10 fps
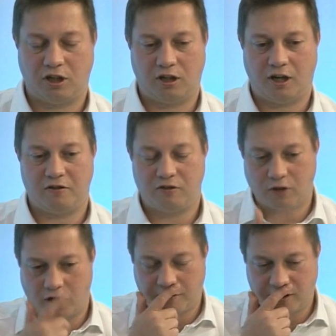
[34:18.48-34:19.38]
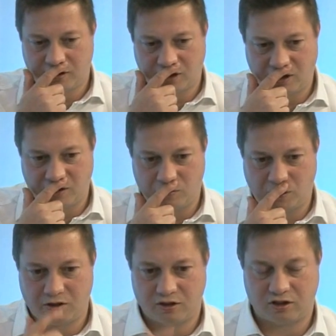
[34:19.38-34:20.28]
and I think
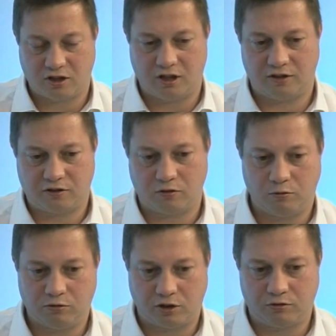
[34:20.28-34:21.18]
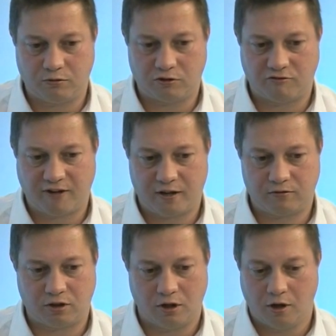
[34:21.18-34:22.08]
one of the slides also talked
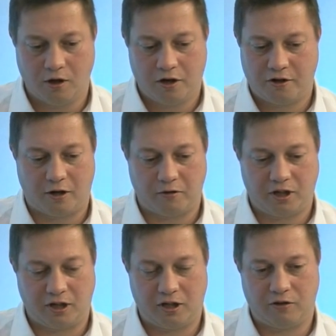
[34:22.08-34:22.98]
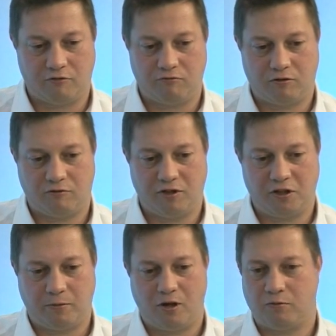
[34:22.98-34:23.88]
around, the
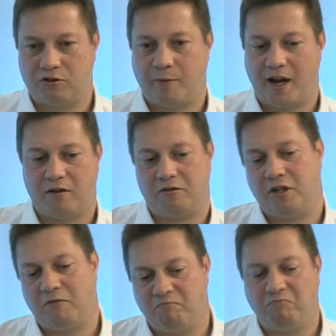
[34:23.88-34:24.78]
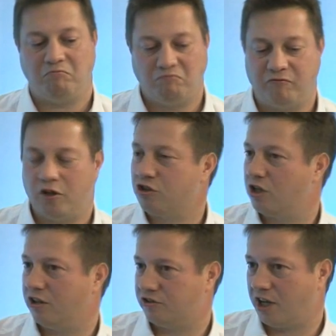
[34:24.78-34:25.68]
reader poll was about,
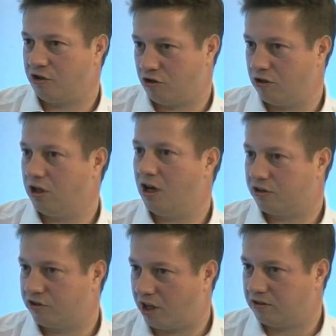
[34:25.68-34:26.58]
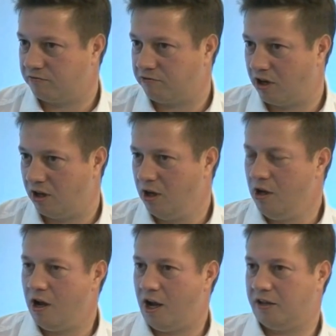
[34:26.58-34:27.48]
virtualization and architecting for it.
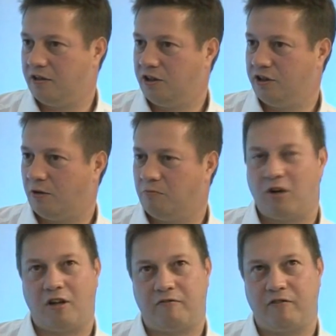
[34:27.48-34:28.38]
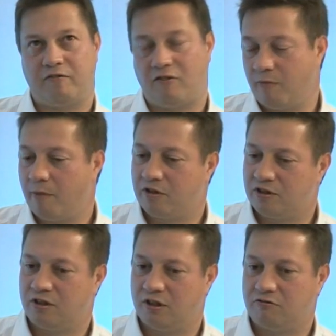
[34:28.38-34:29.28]
And, if I remember the
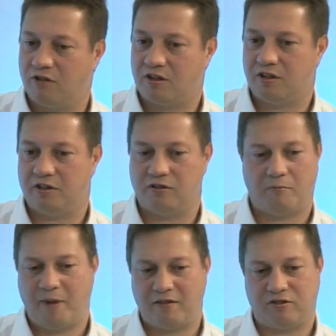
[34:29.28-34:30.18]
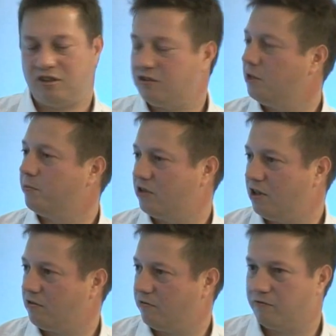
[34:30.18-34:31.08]
slide correctly, about
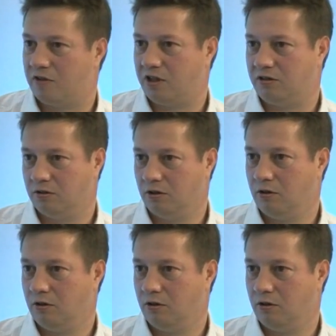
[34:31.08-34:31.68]
60% of the